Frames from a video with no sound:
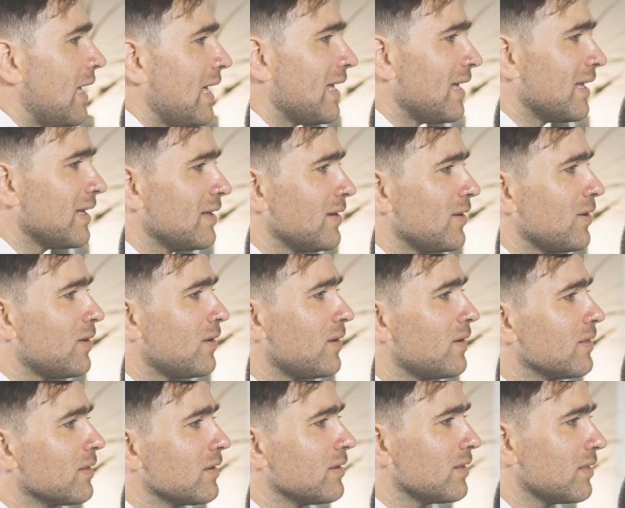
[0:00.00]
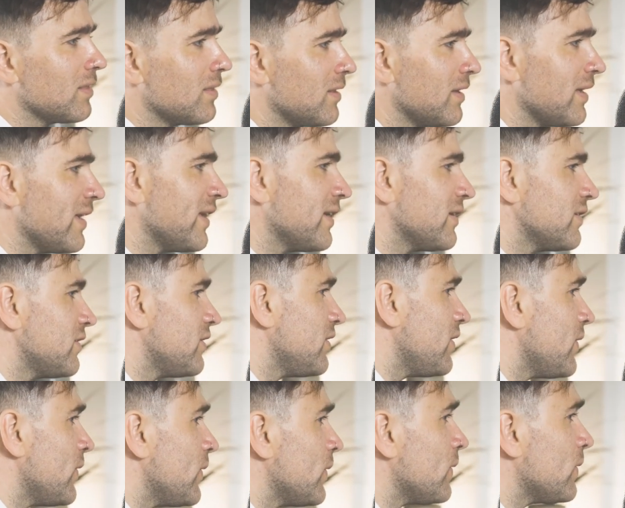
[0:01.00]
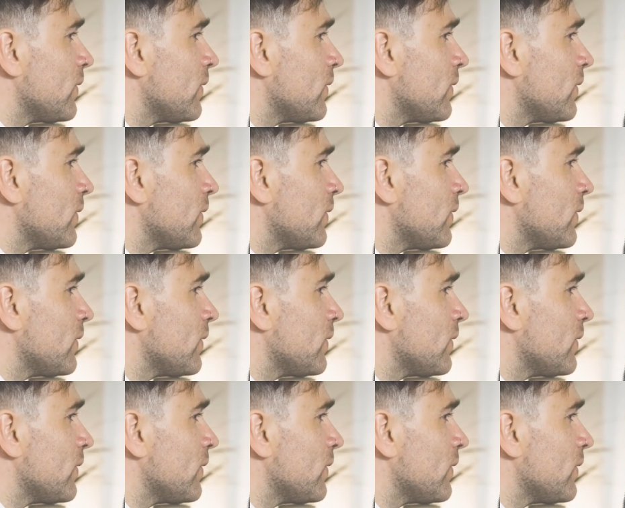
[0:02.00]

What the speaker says: and all the things you